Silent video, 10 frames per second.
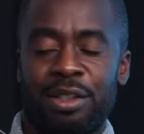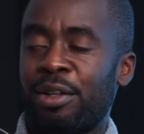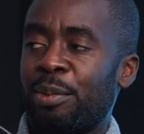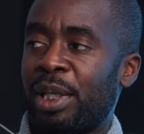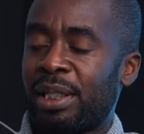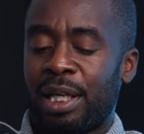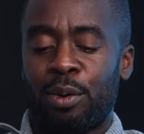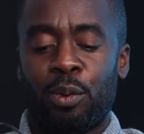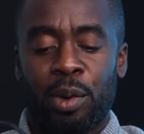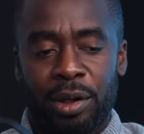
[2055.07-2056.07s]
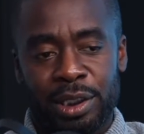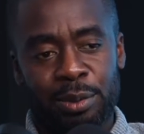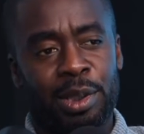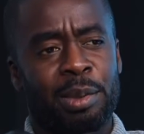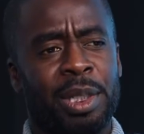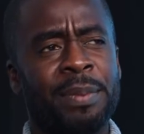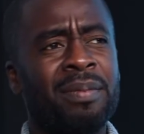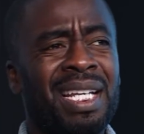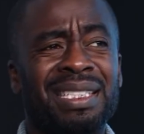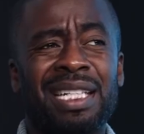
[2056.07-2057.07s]
You know what I mean? Like where she wanted to be,
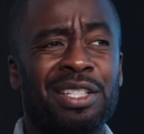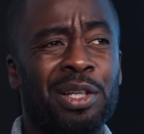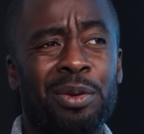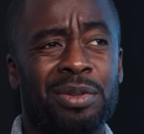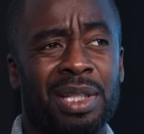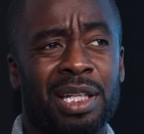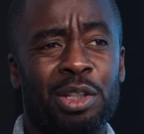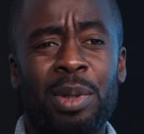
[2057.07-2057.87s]
because that's a huge thing.